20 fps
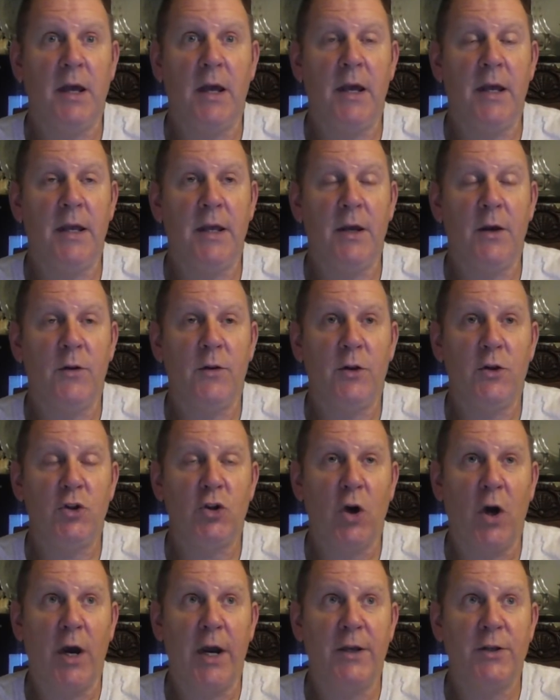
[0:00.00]
yeah, the
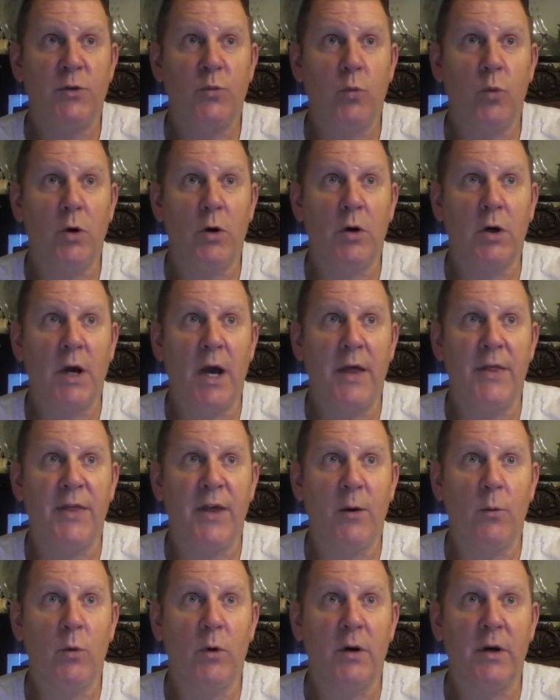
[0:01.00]
Giants were, I
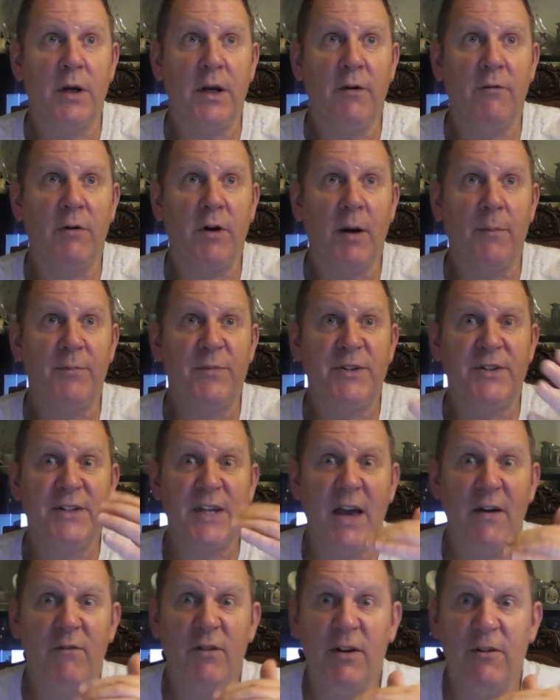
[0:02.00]
think, were giving up
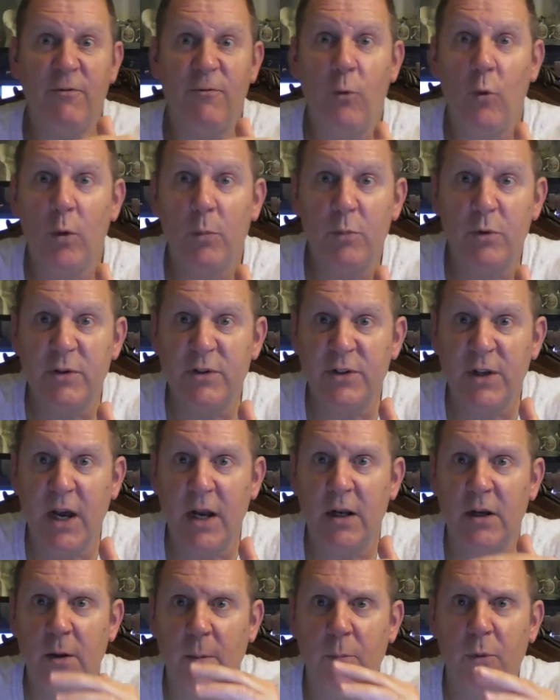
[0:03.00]

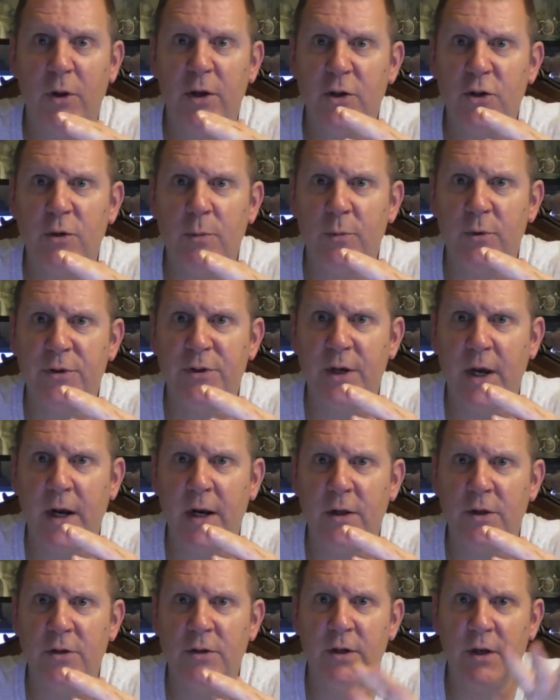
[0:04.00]
74% completion
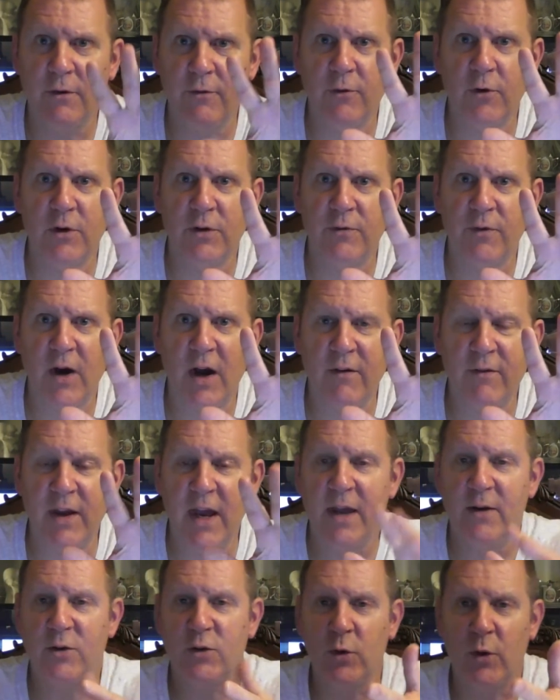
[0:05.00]
percentage in the first five
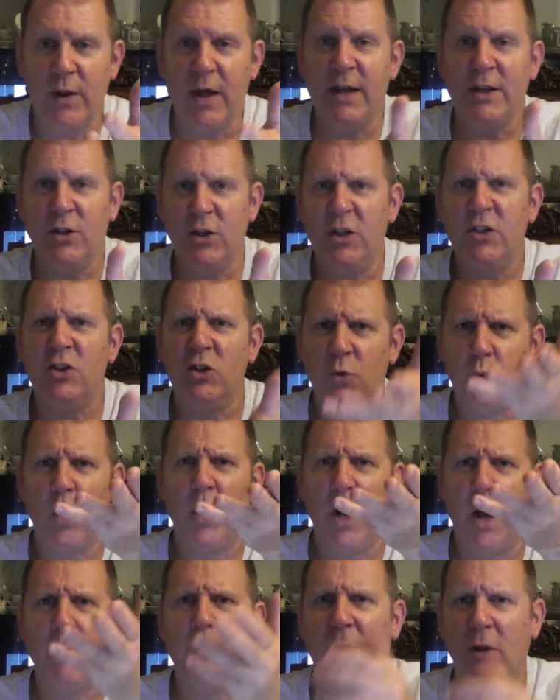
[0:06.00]
games, so they it just
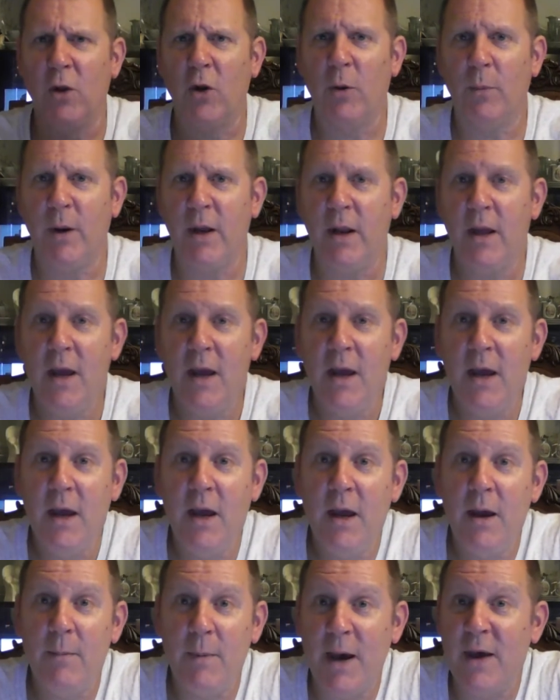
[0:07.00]
went up a little bit.
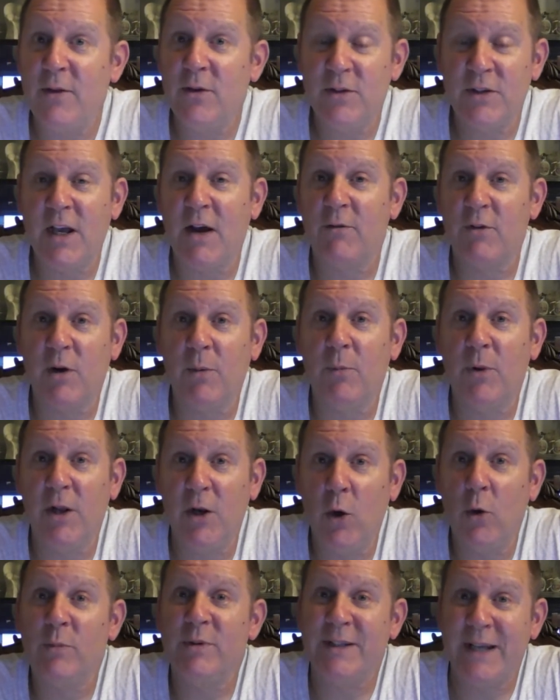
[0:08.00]
Matthew Stafford
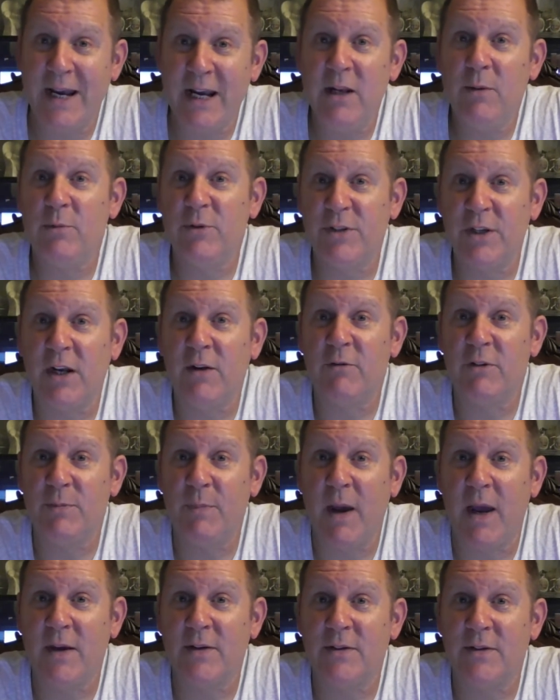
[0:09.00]
completed almost 80% of his
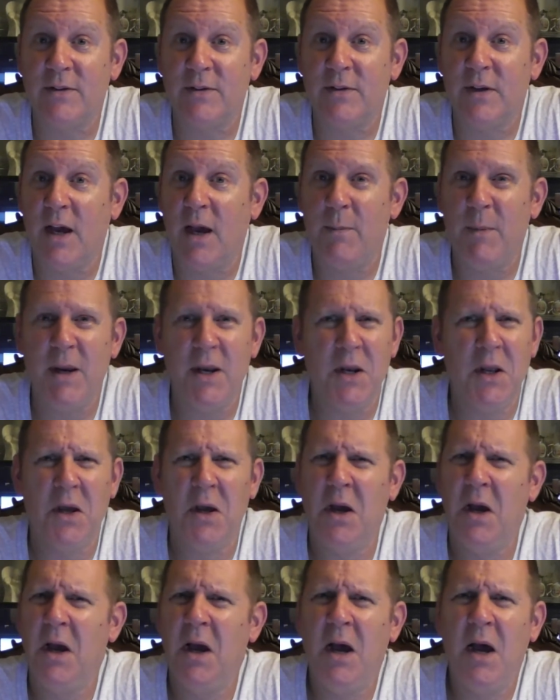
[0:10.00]
passes. I mean,
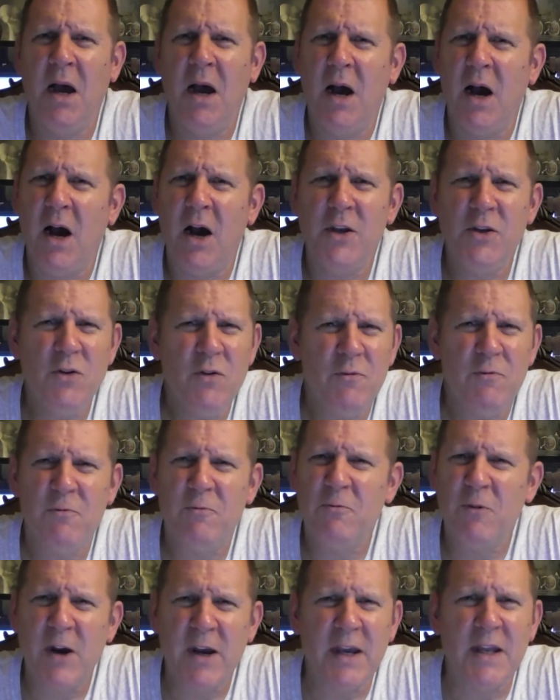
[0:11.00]
are you
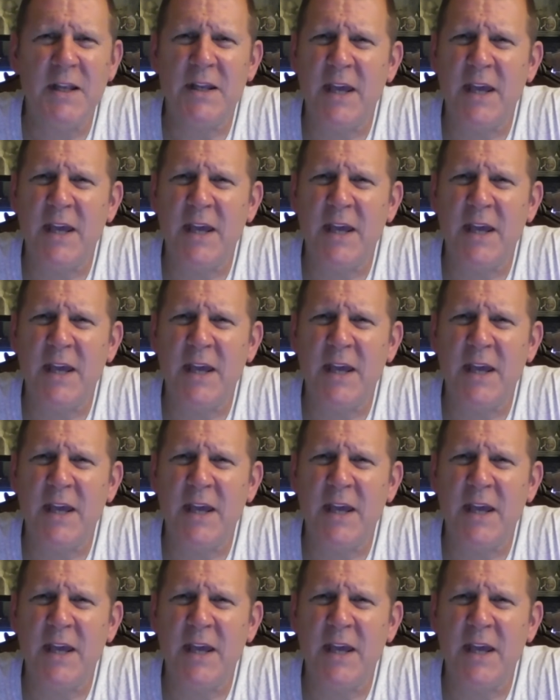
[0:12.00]
freaking